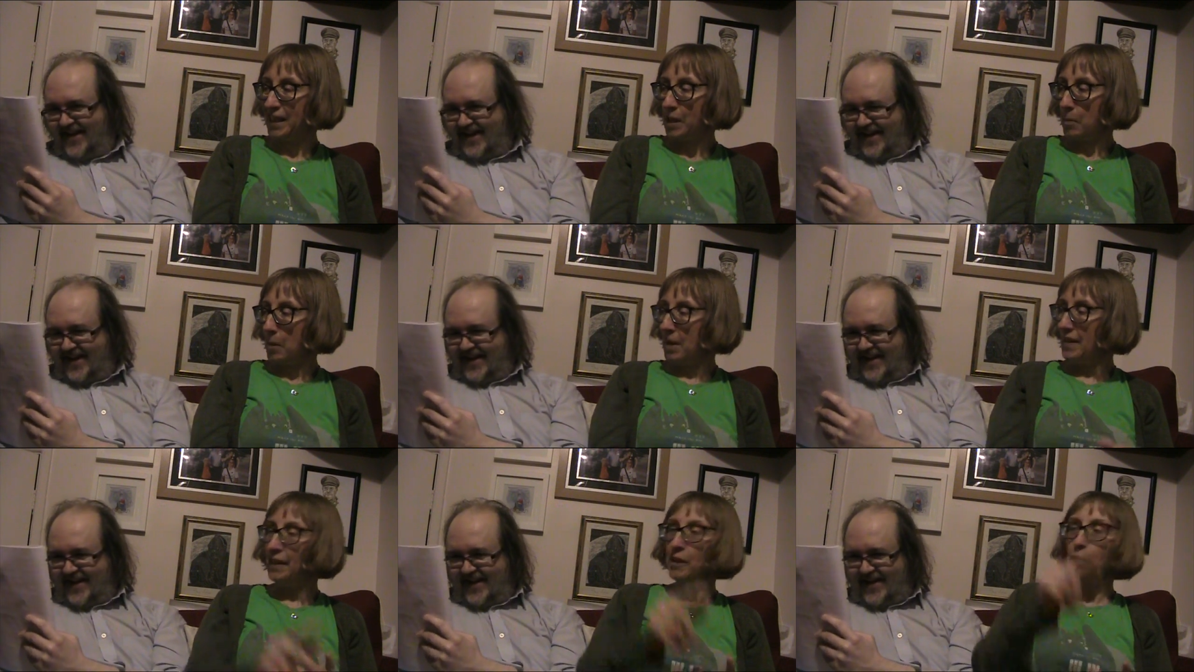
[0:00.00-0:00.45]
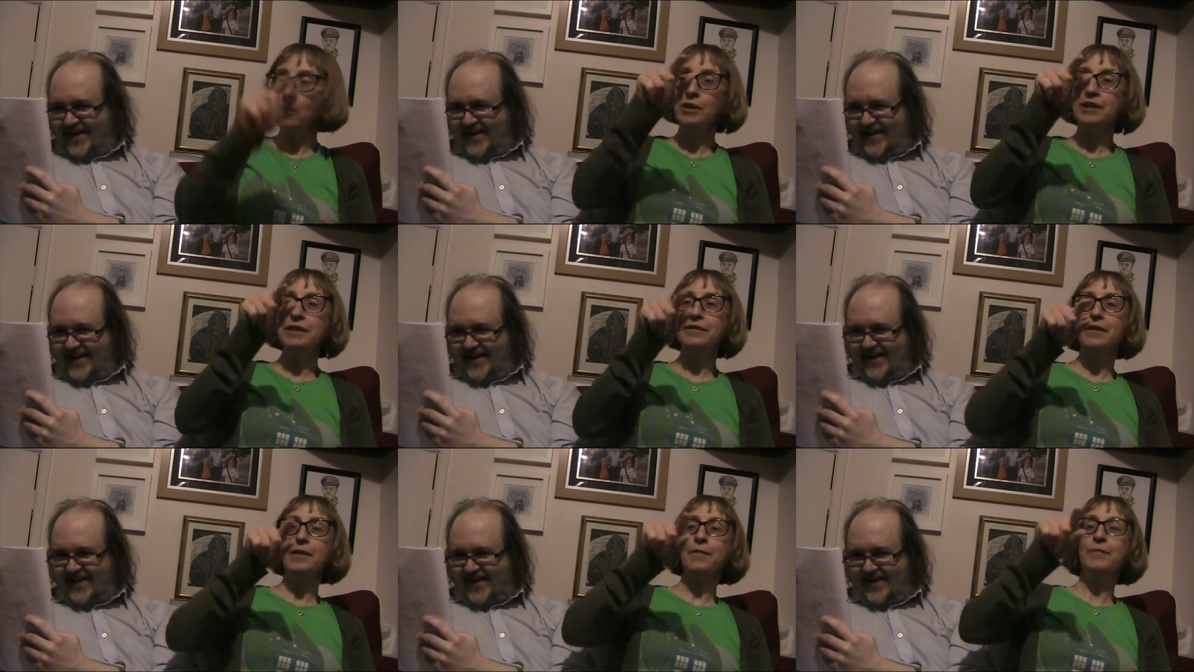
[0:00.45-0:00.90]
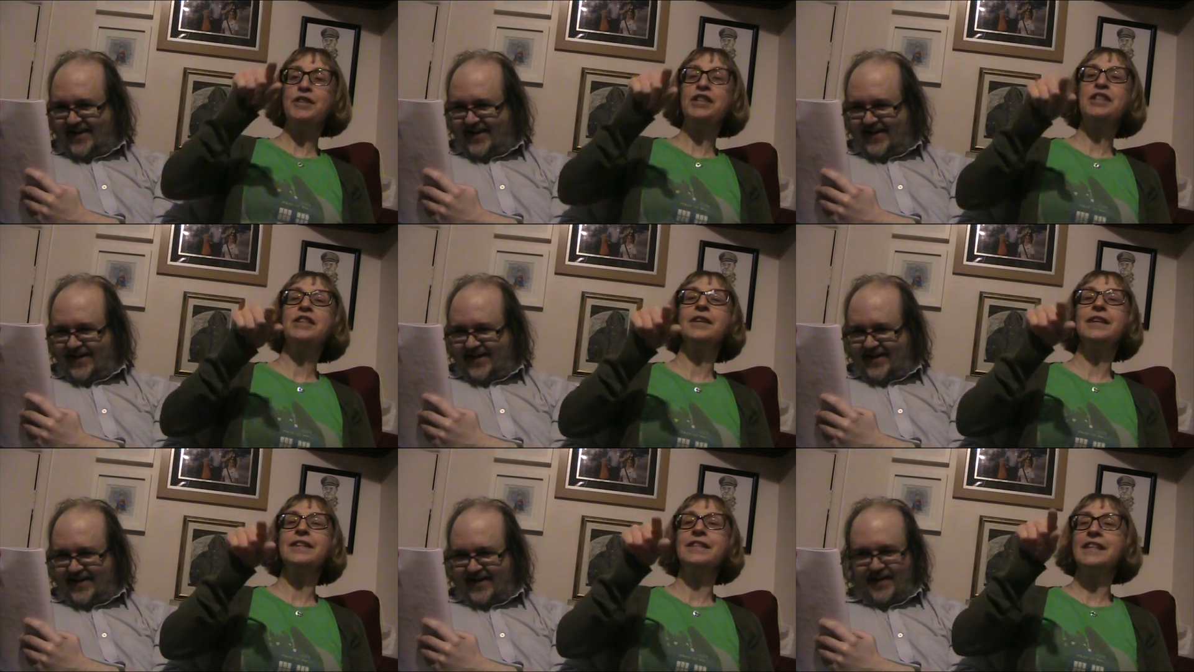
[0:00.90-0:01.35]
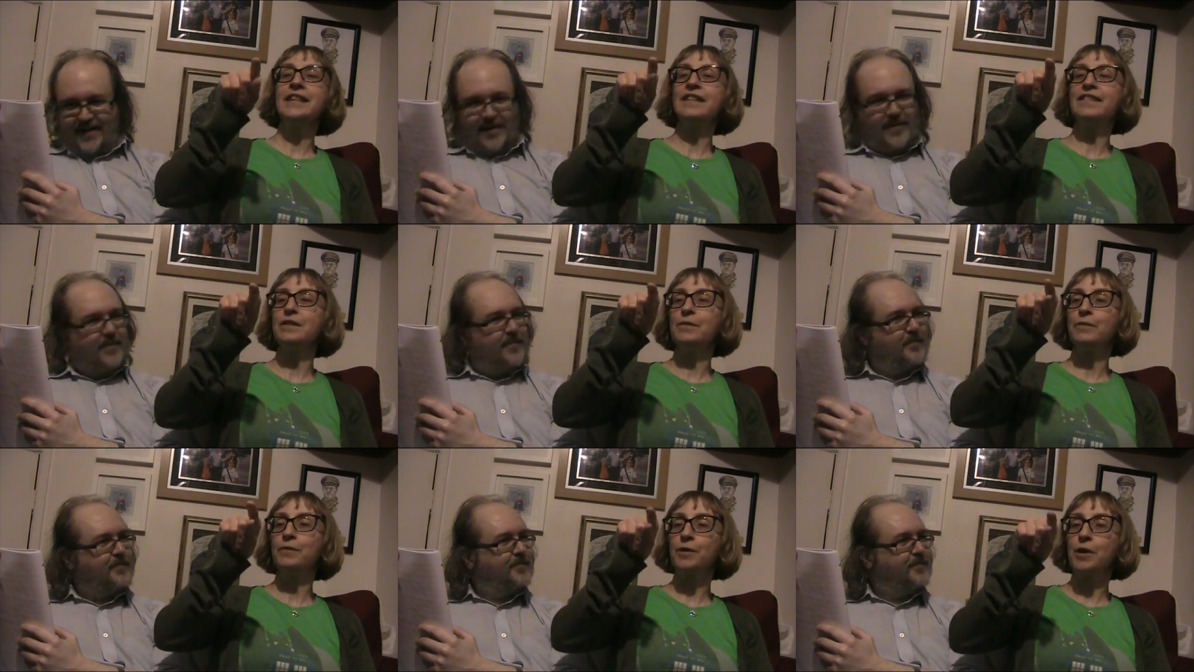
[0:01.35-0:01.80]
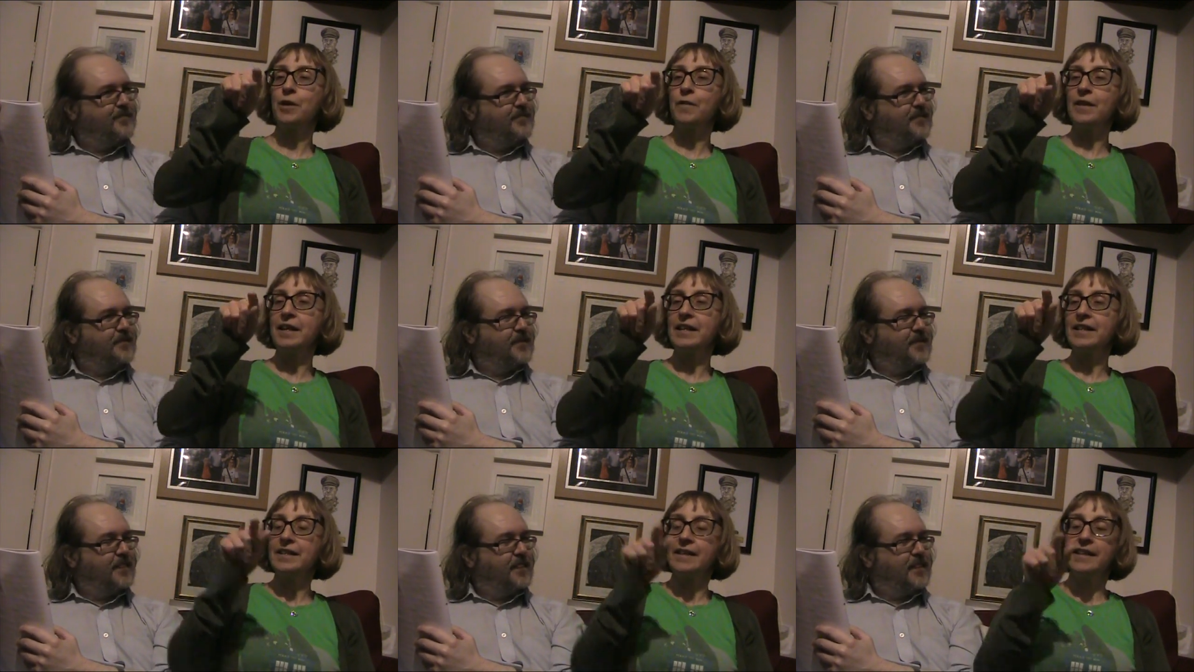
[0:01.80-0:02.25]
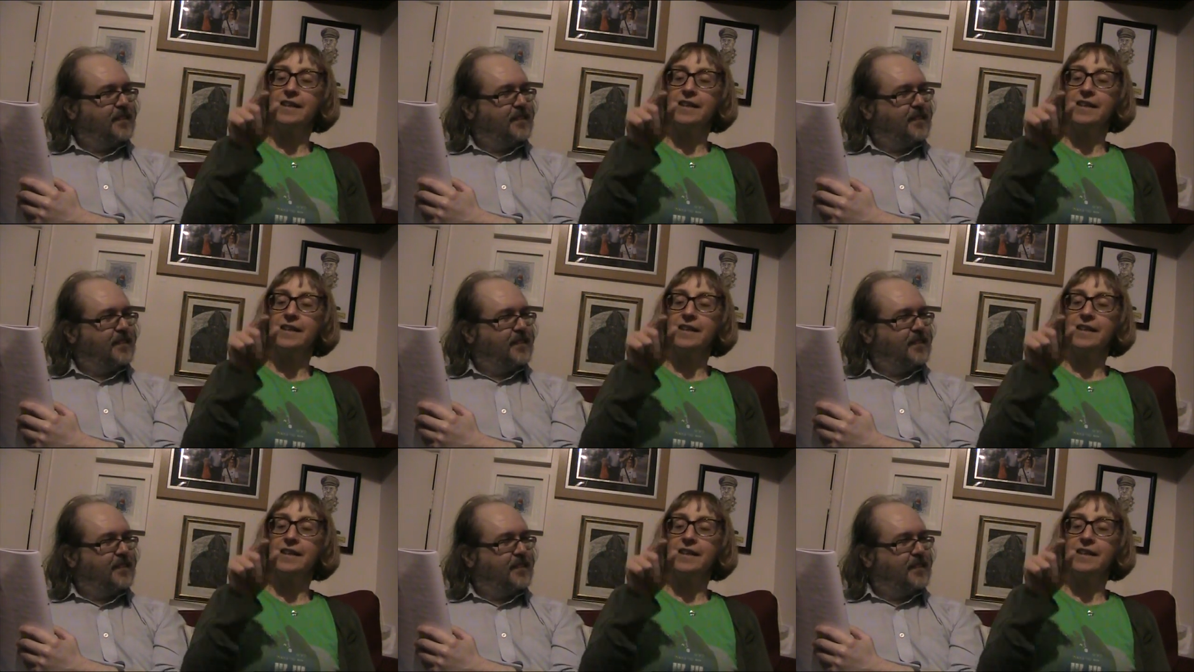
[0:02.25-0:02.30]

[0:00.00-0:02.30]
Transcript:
Speaker 1: And they got, did you notice they've sort of got the